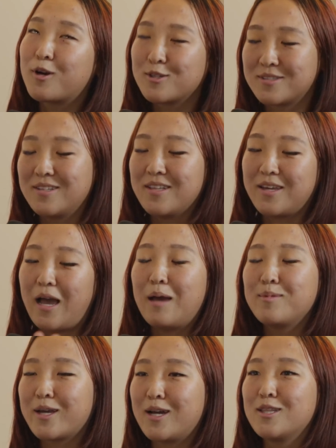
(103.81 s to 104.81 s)
personally,
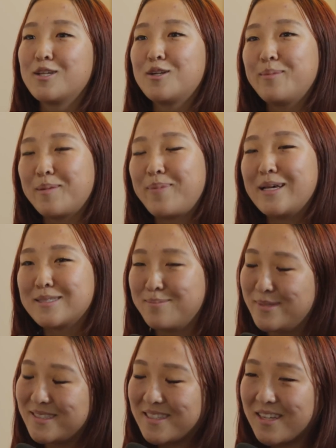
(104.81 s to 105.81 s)
I'm like a little bit
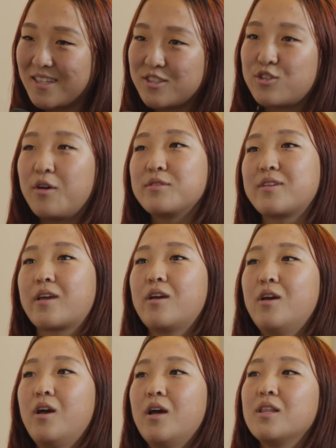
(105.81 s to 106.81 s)
pessimistic. So I was like,
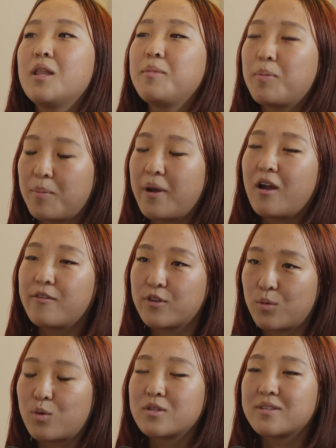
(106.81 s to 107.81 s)
let me prepare for
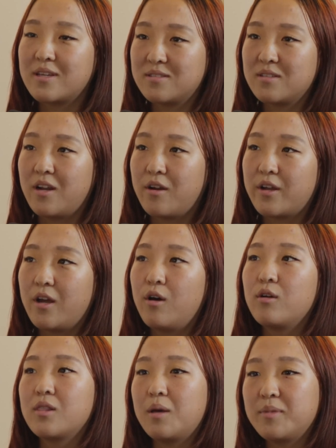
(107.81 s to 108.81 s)
the worst case
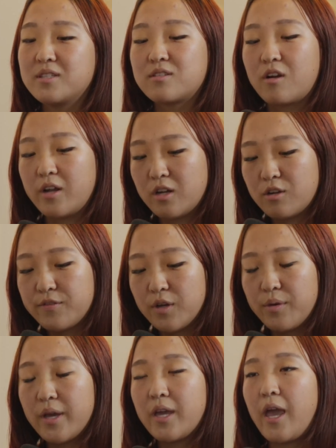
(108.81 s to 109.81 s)
scenario. Let me start
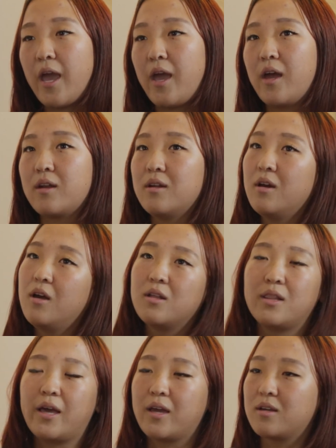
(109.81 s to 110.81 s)
interviewing, and
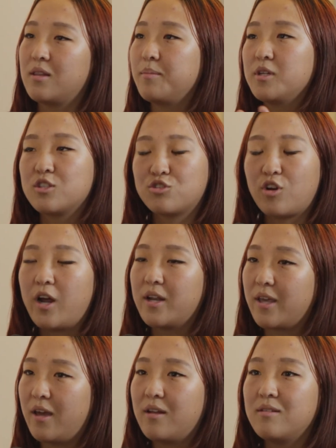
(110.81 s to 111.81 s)
like, let me just try to
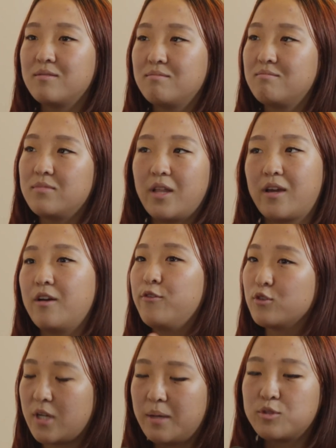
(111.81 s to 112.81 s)
get like a
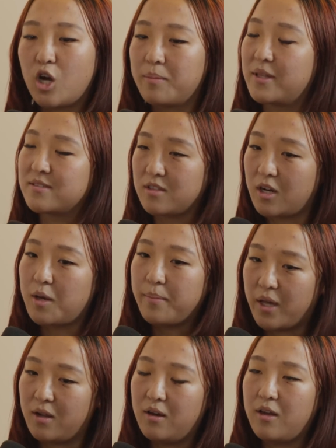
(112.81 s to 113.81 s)
full-time job that's not at
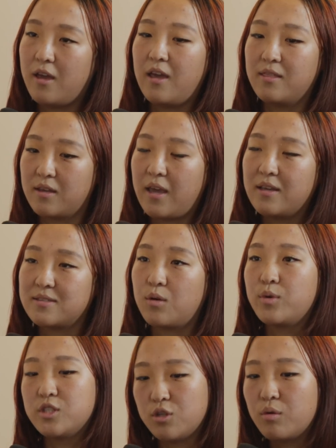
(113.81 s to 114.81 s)
Meta in the case that
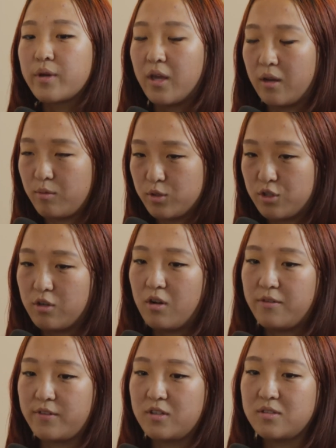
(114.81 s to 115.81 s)
we don't get return
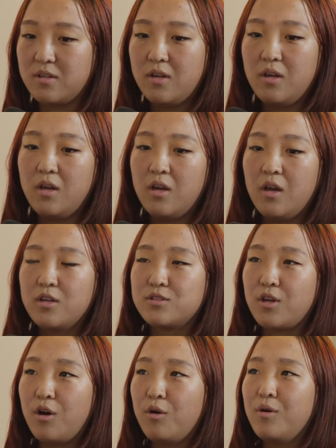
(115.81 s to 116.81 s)
offers.
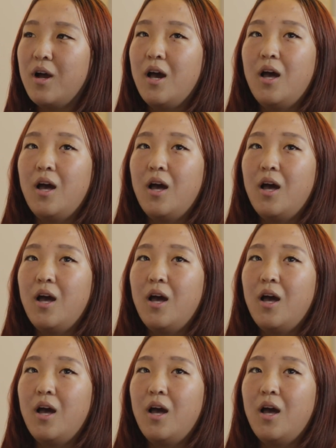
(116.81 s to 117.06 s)
So